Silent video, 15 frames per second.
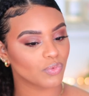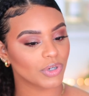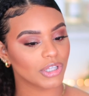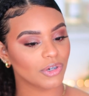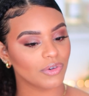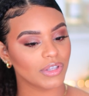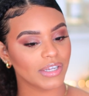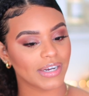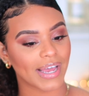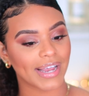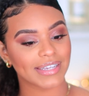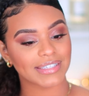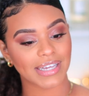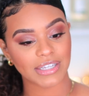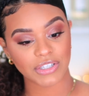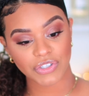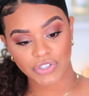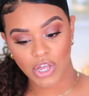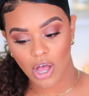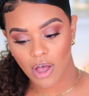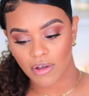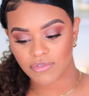really nice and
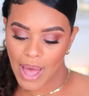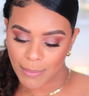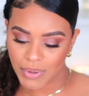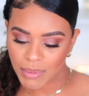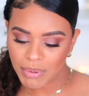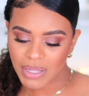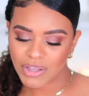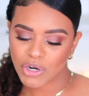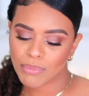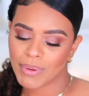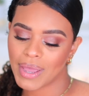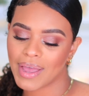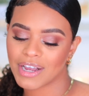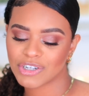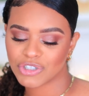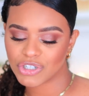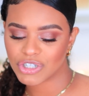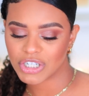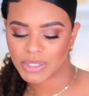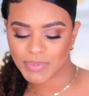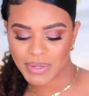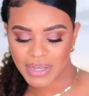soft. I'm going to be a little bit extra
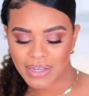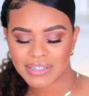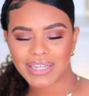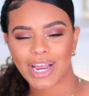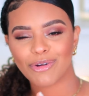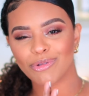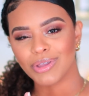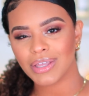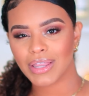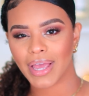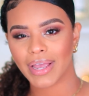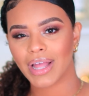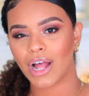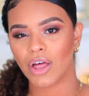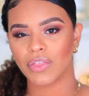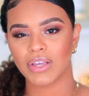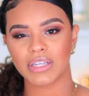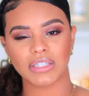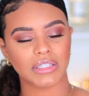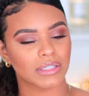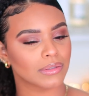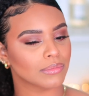just because I really like how
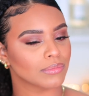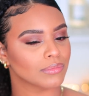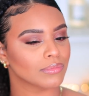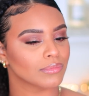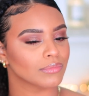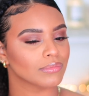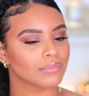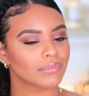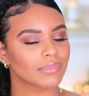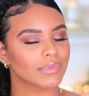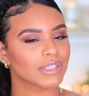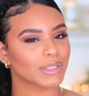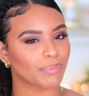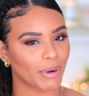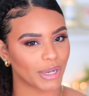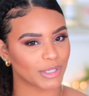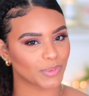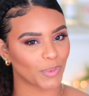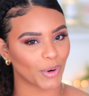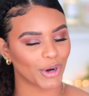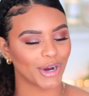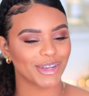these
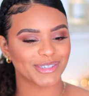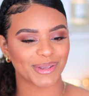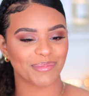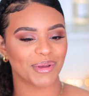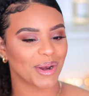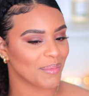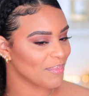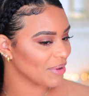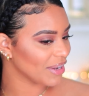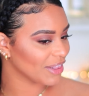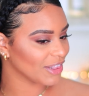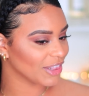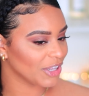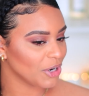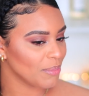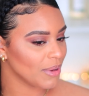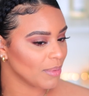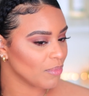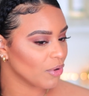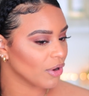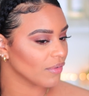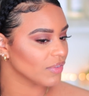sprays work. So I'm going to put a little bit
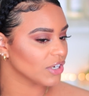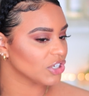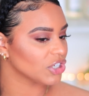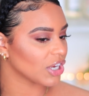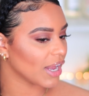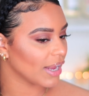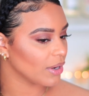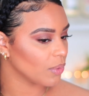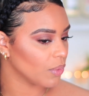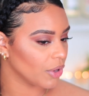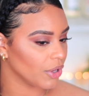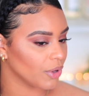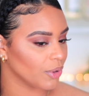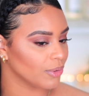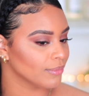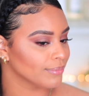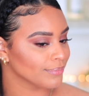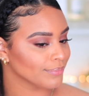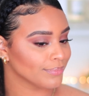more of the shine oil.